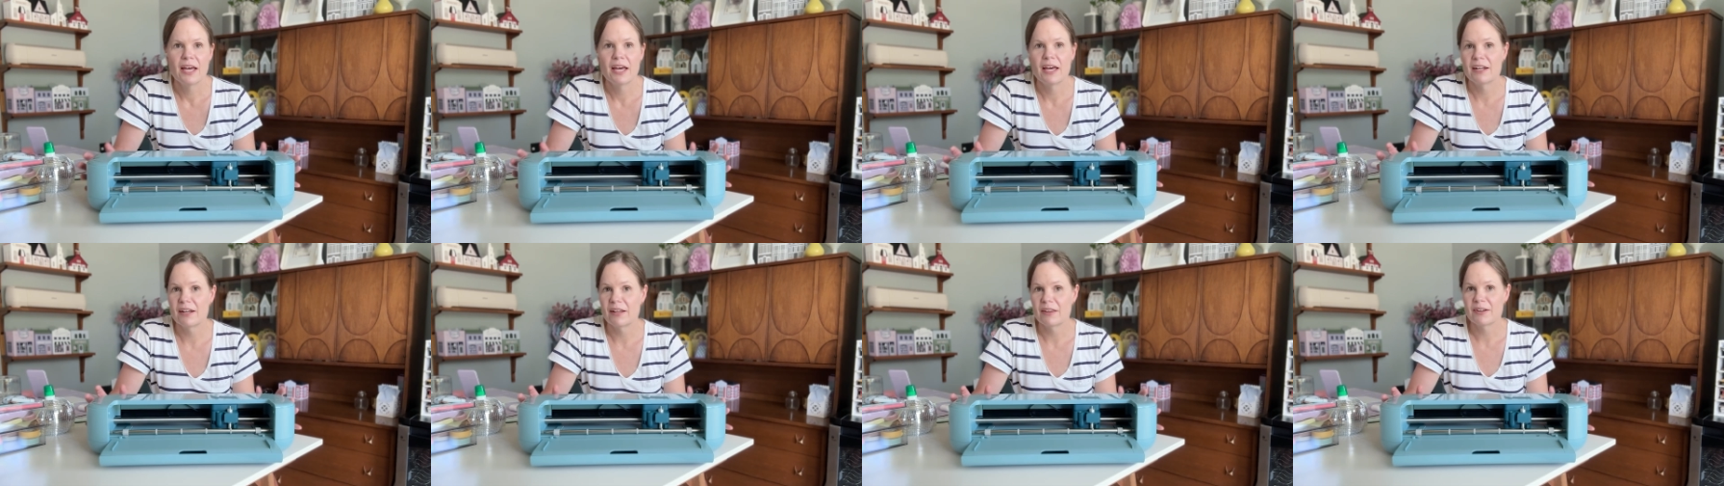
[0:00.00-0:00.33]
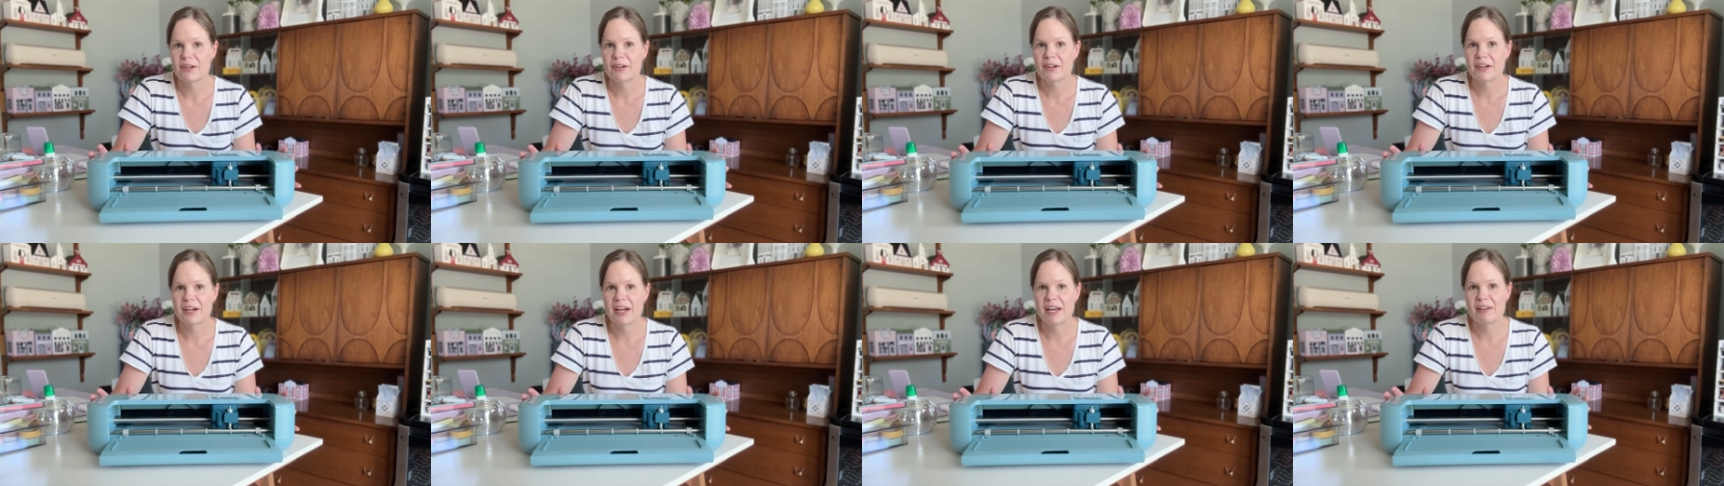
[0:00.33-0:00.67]

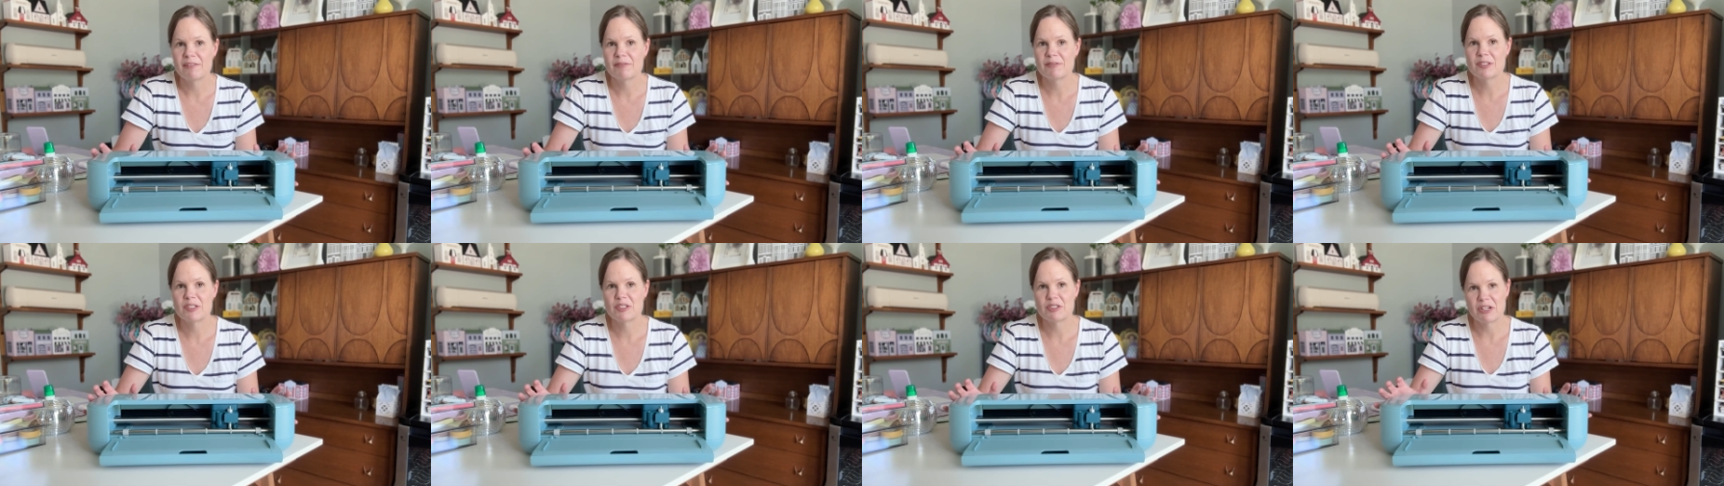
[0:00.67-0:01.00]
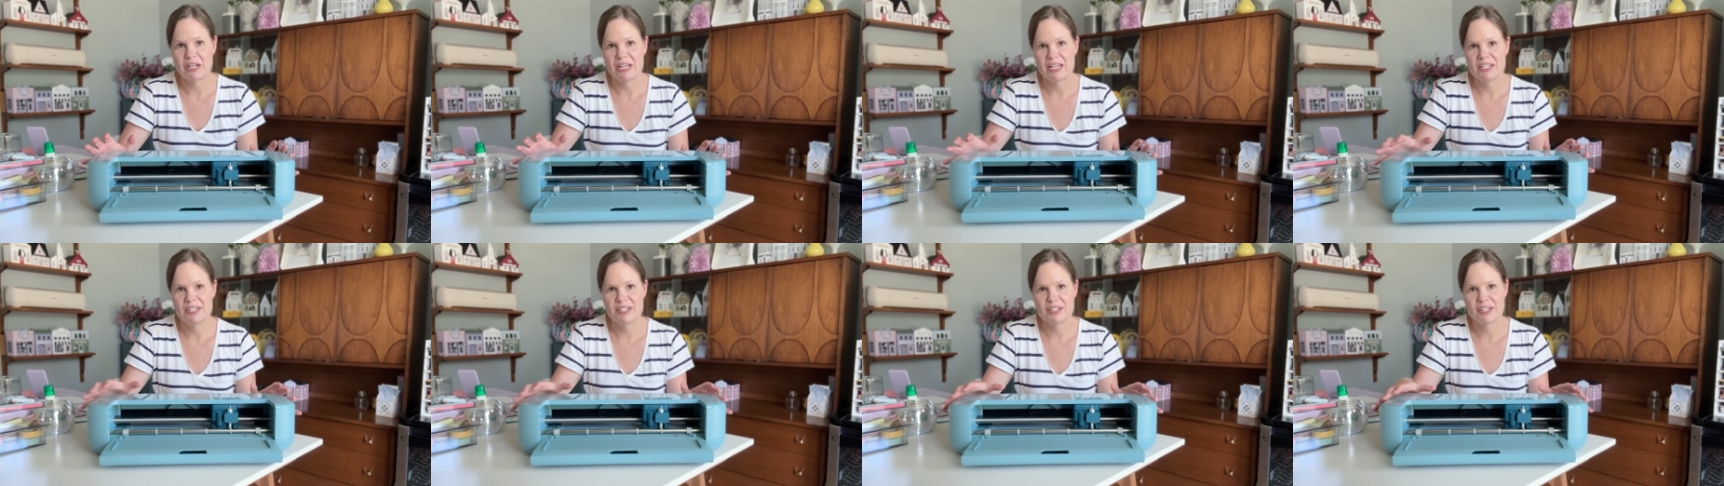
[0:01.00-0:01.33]
Another kind of
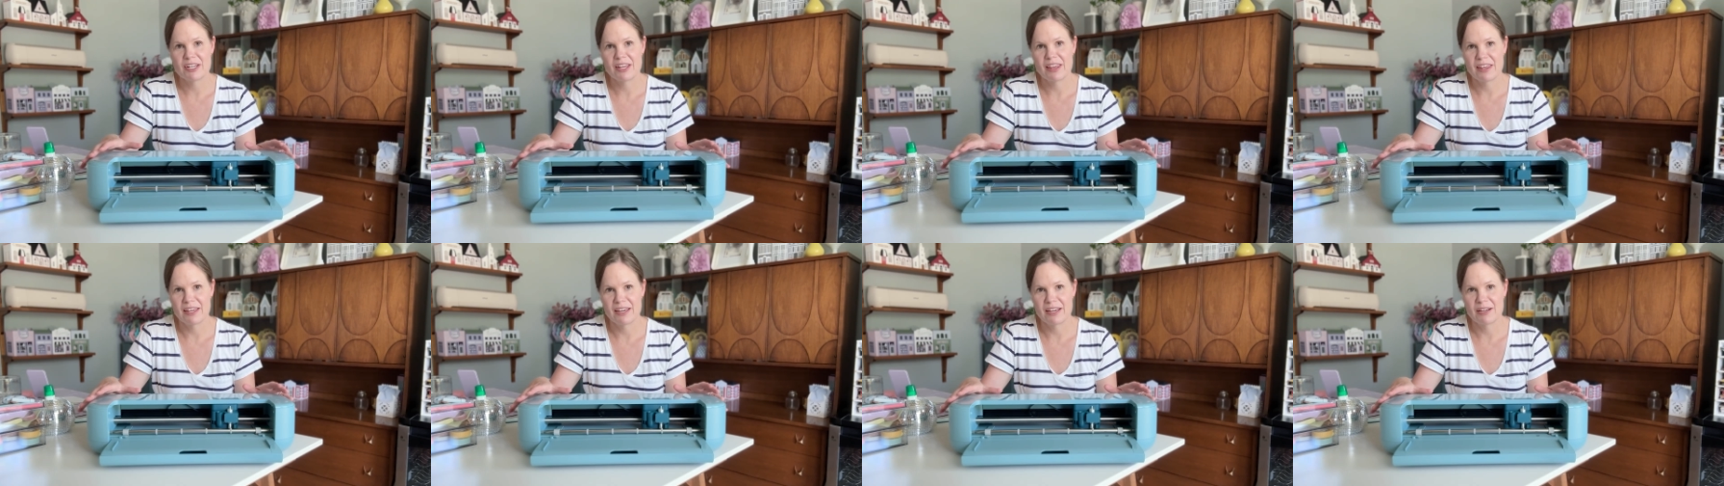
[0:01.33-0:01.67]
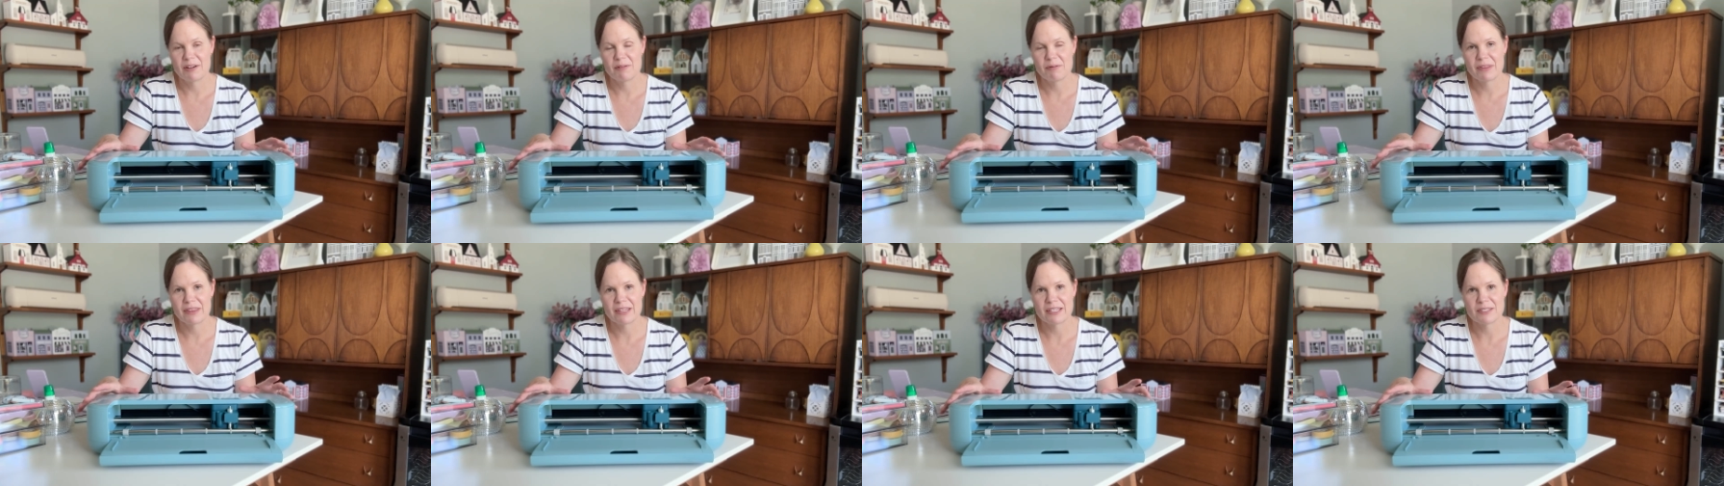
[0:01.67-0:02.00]
strange
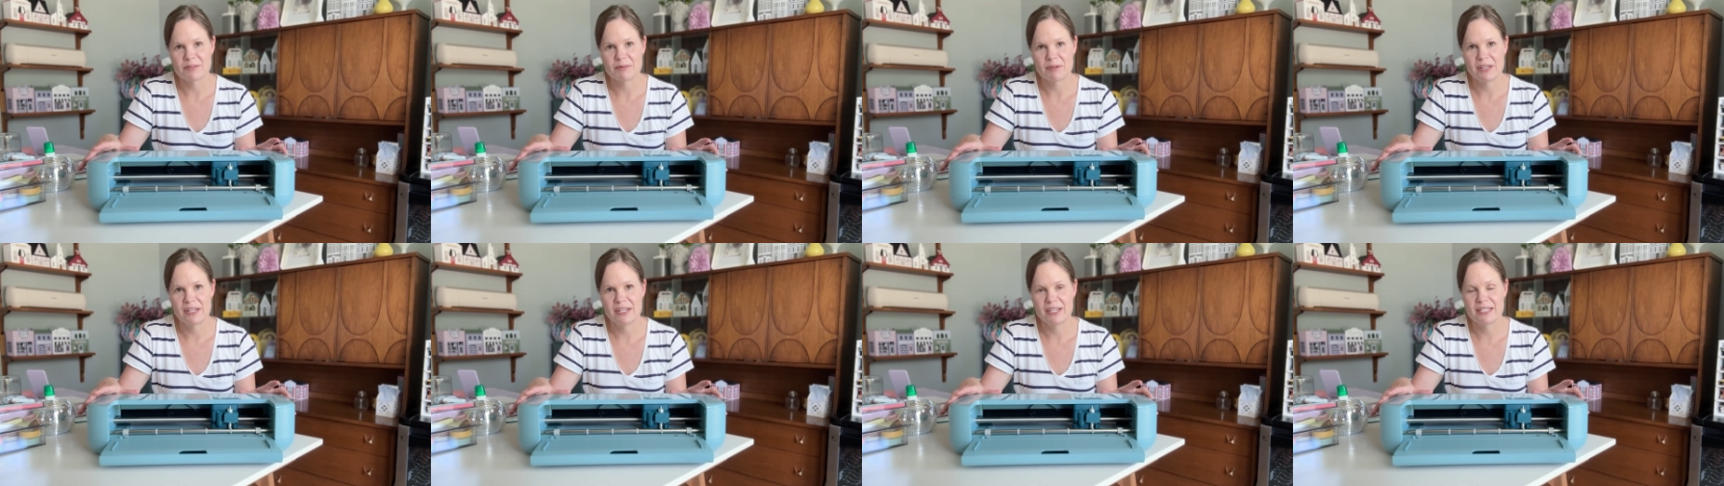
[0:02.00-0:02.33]
thing with this one